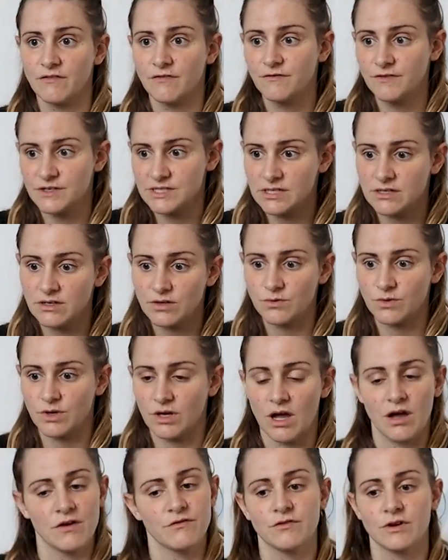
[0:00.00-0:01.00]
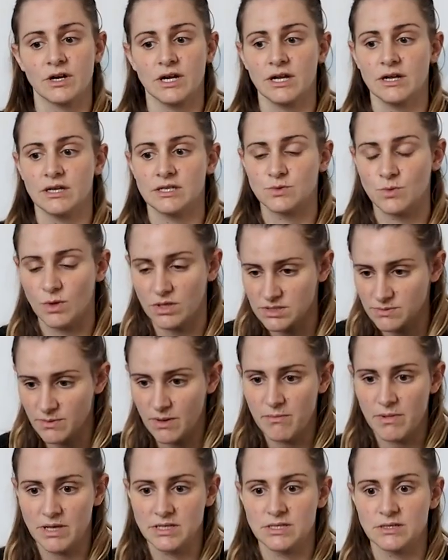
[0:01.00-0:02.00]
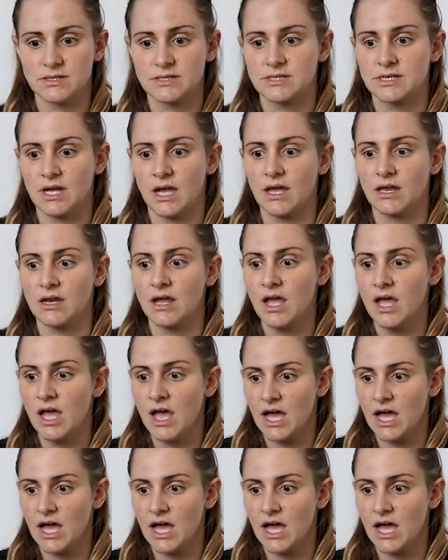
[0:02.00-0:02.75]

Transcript: physical recovery, as well as my mental state,